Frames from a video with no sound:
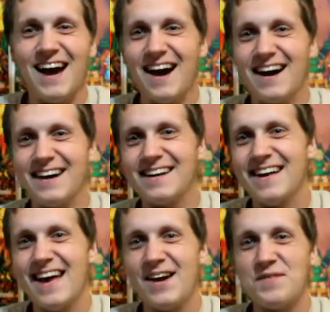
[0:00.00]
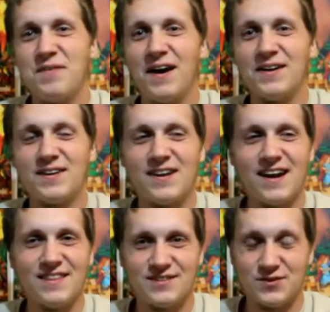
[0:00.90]
Harry Potter
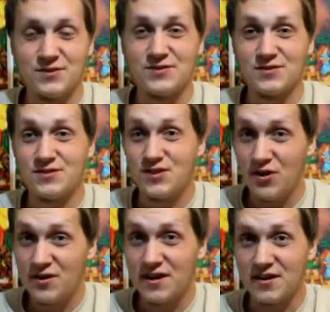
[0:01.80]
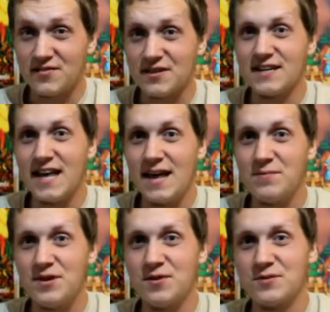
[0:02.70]
and the Sorcerer's Stone here for the
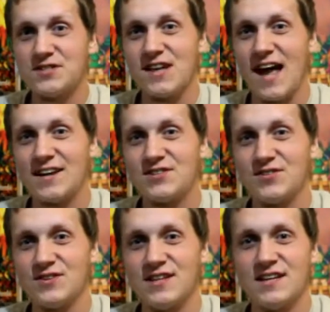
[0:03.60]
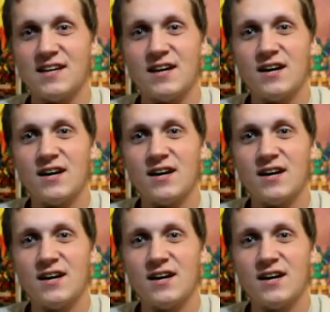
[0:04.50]
GameCube, which is actually